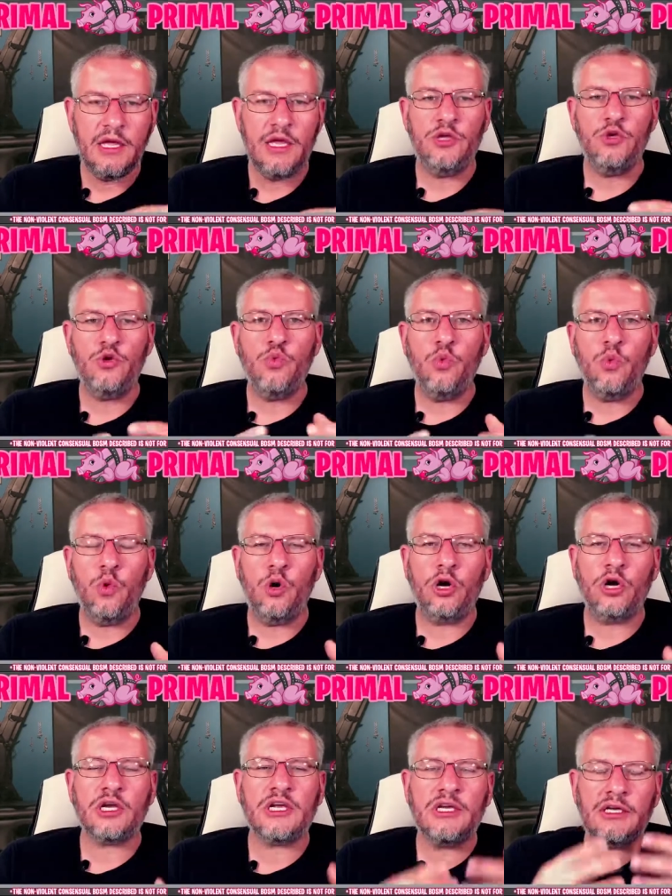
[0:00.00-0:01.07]
You
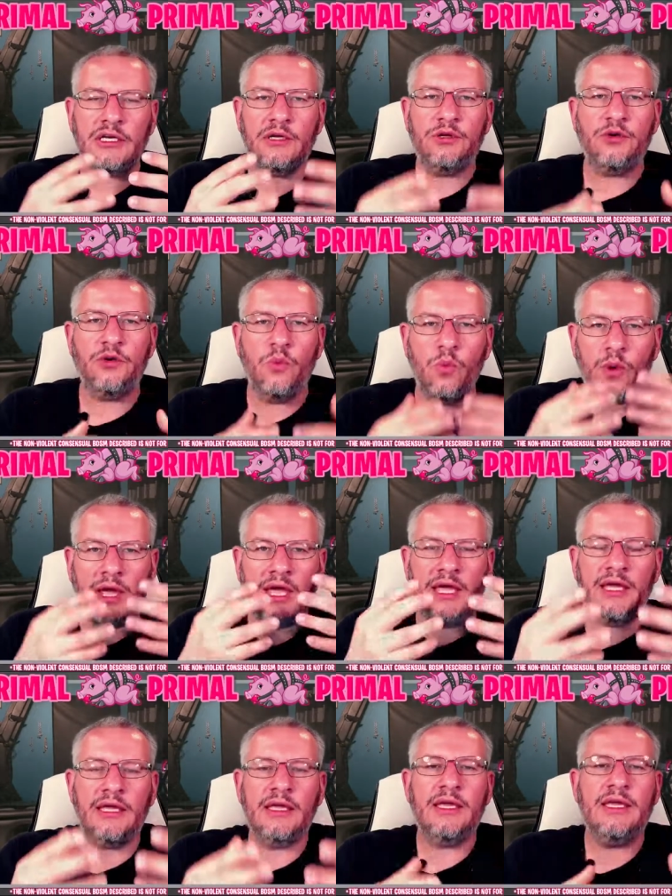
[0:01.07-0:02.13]
work your
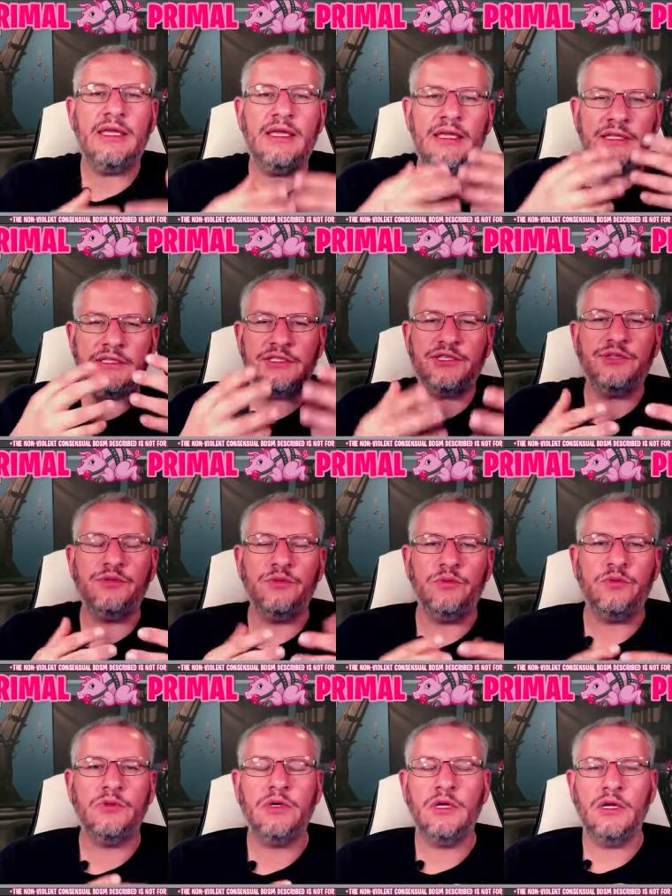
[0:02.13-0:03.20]
way
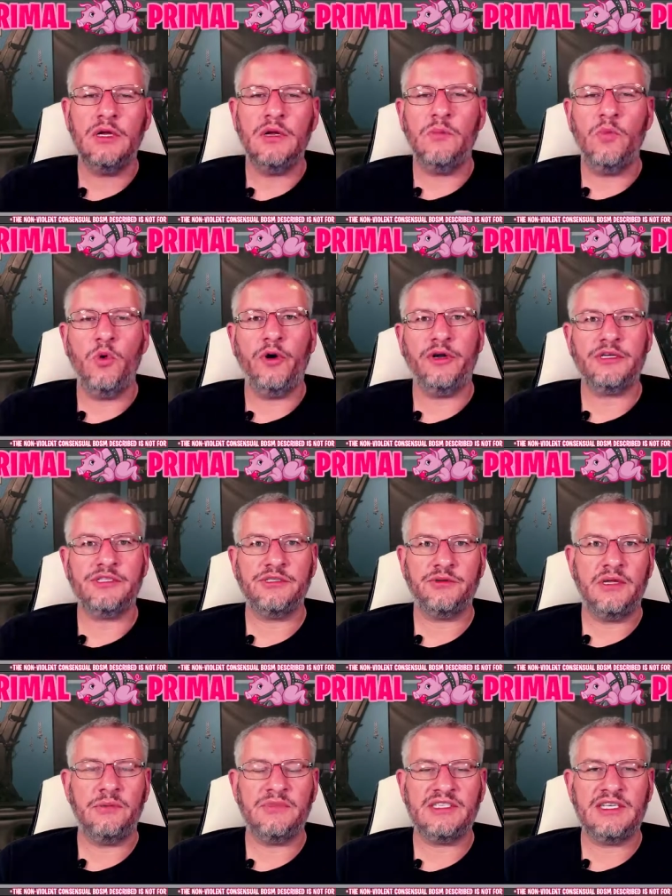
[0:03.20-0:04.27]
into more
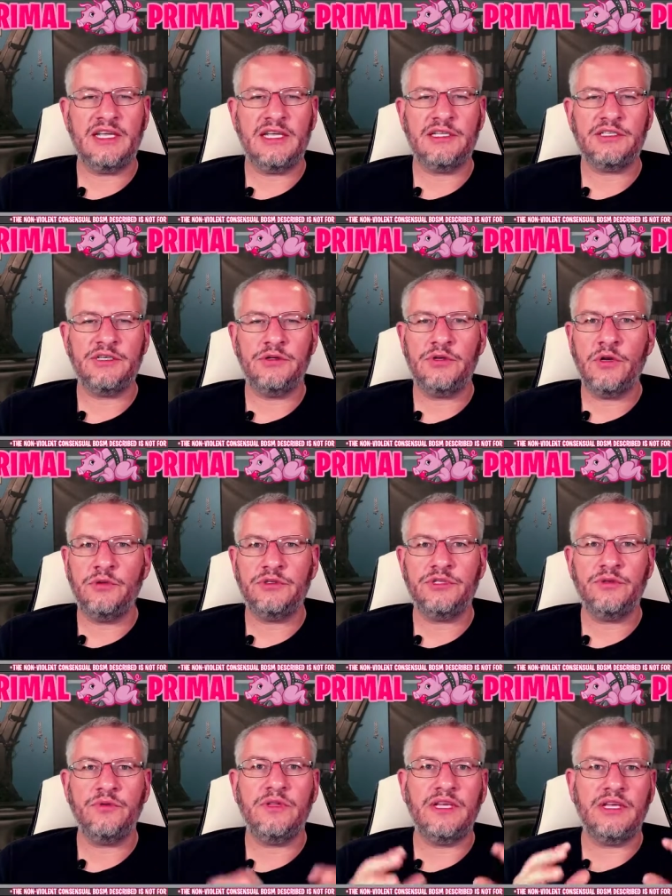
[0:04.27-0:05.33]
extreme scenes. You don't
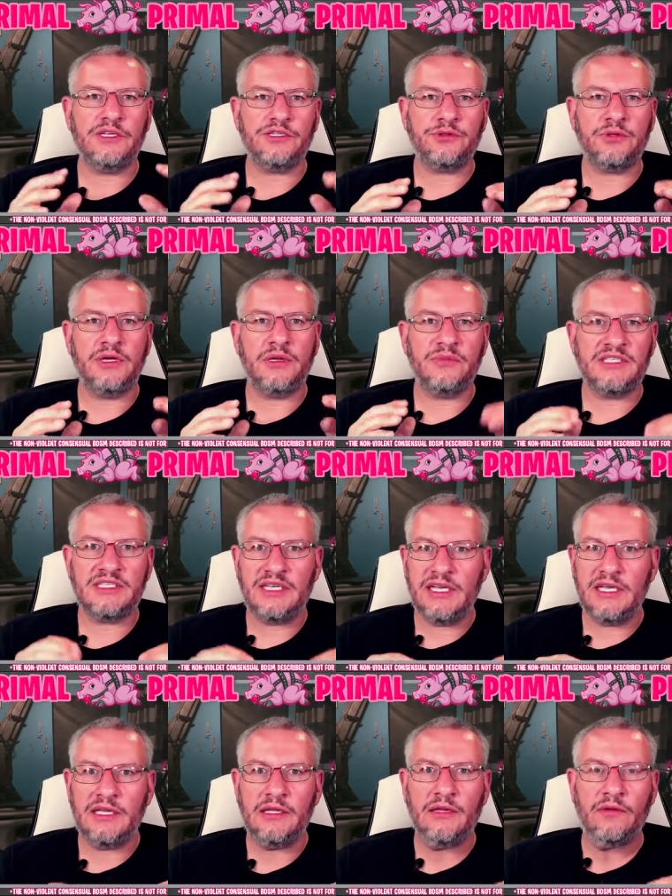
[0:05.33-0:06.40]
do the extreme
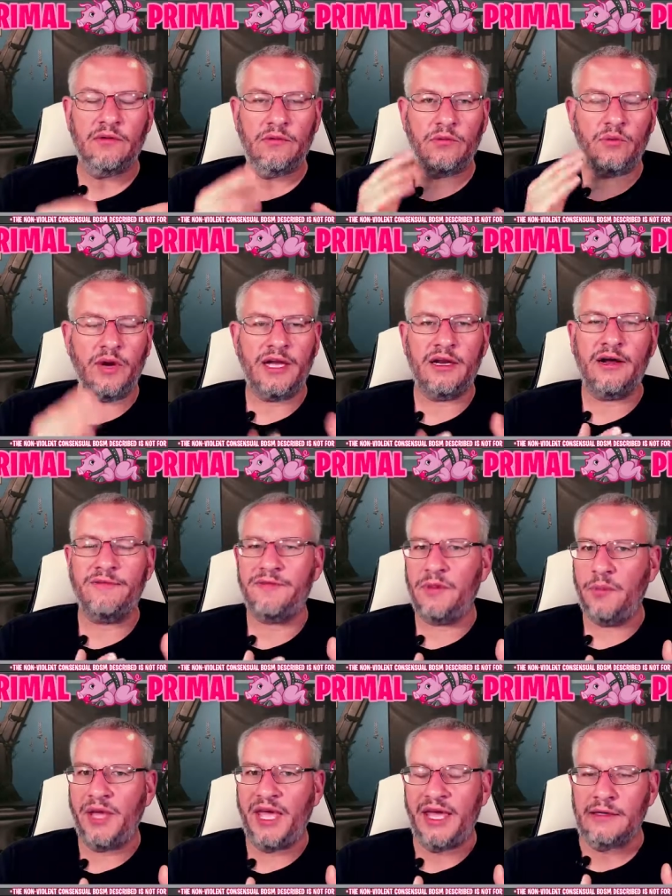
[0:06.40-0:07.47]
scene right off the
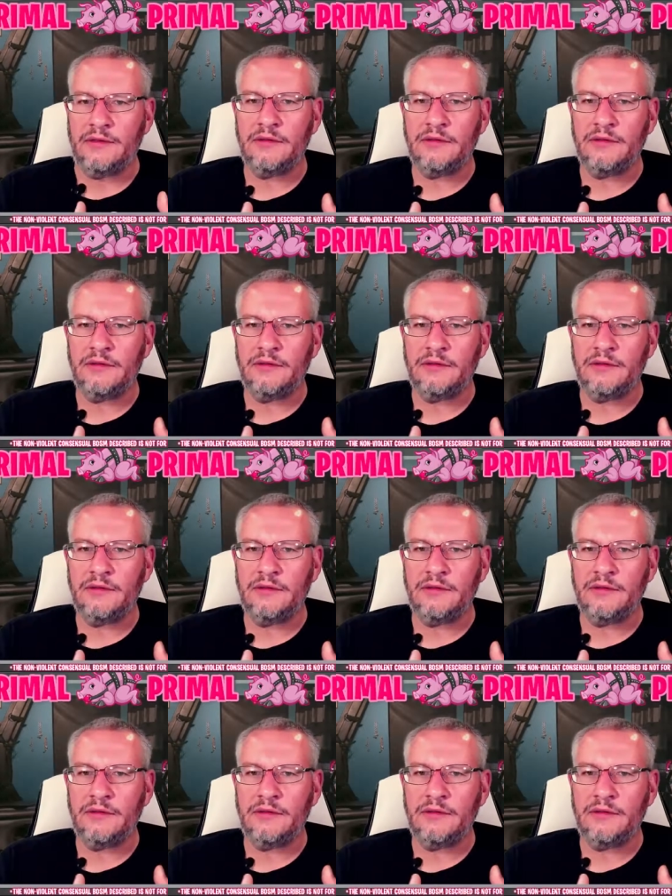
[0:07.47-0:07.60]
bat.